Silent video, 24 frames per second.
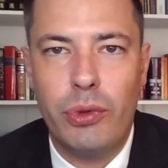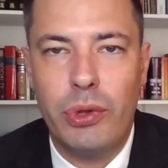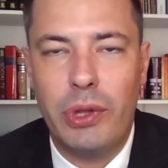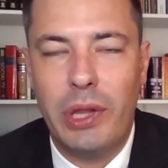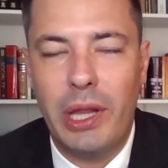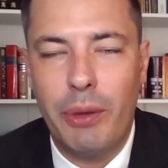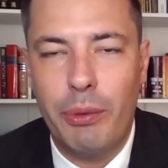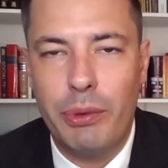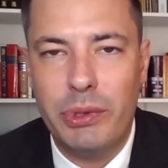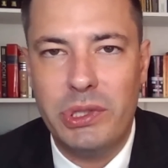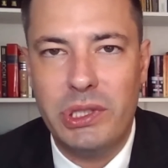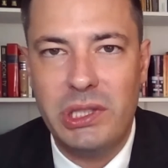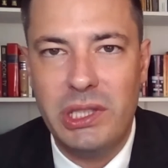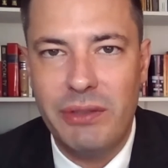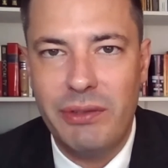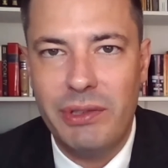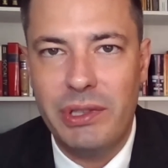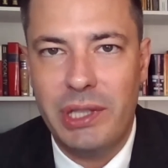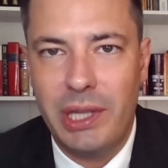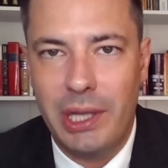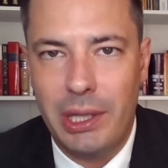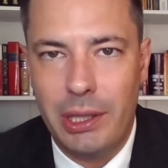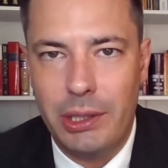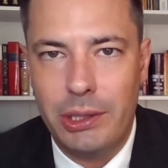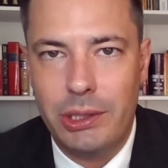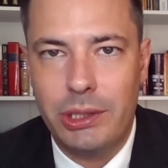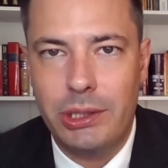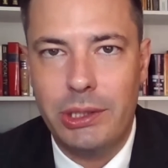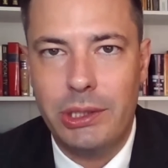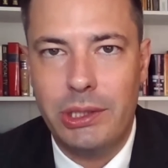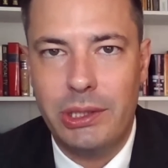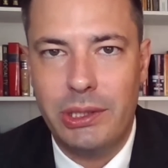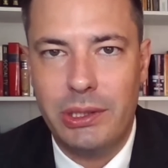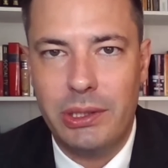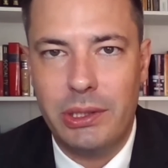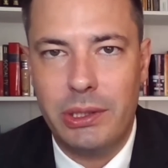they receive
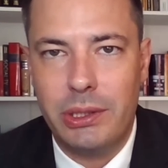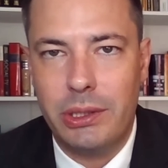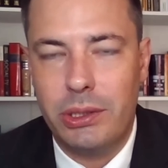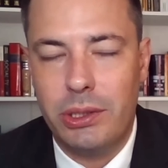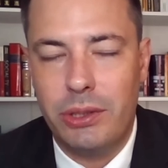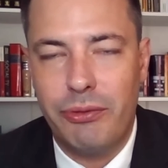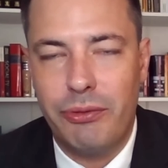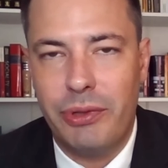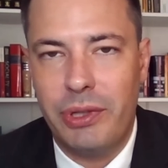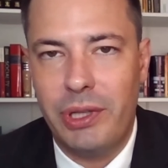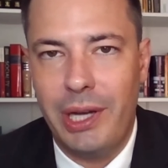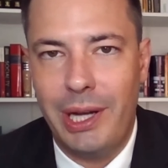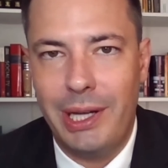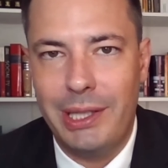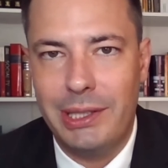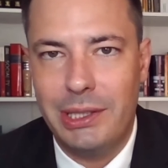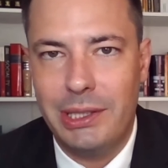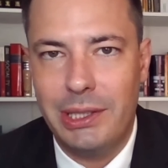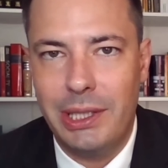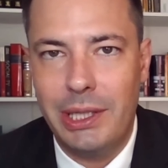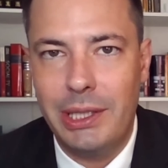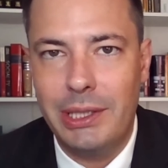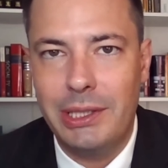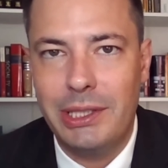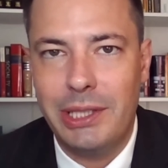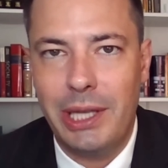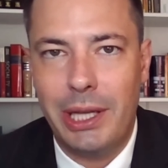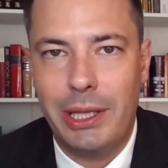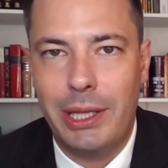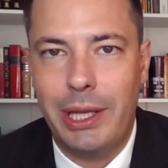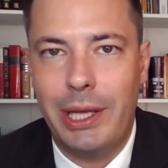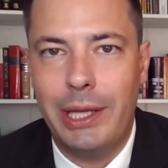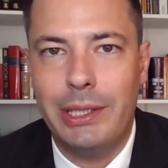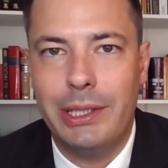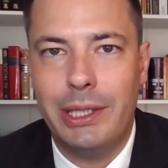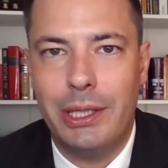intelligence, including from the United States,
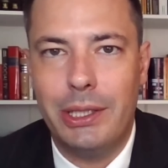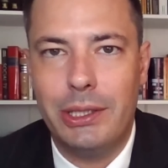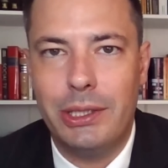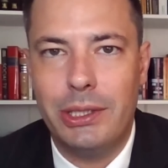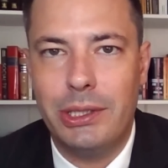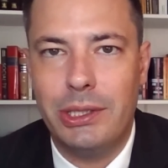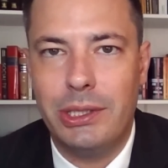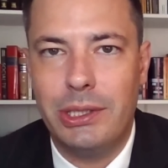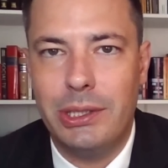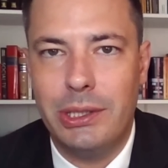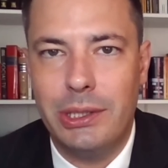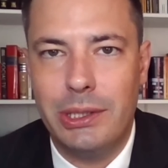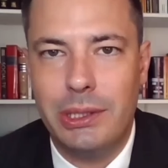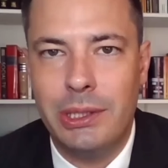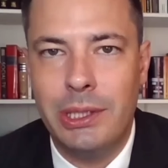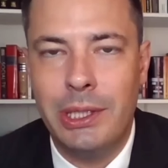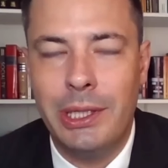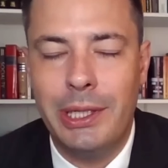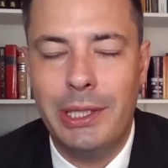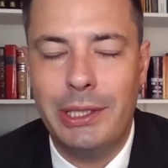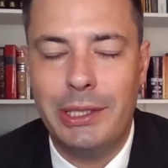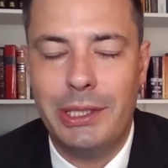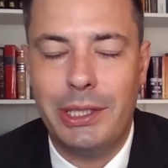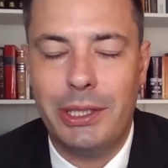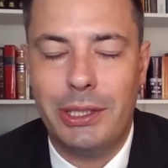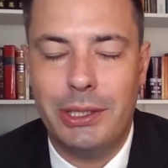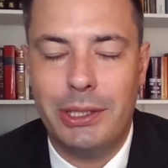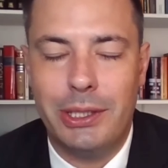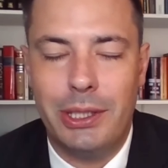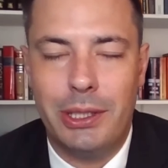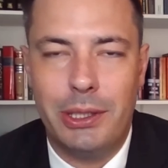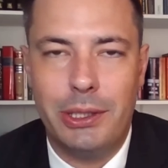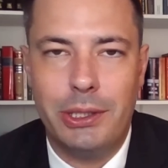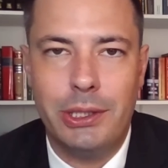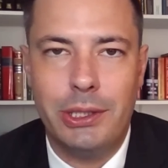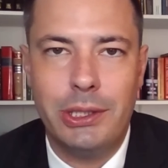satellite intelligence and signal
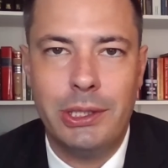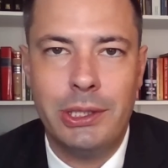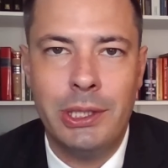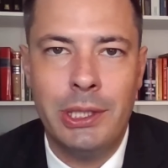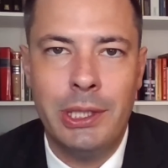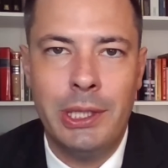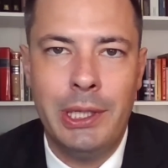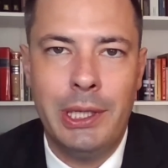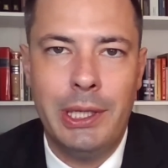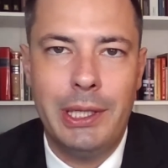intelligence,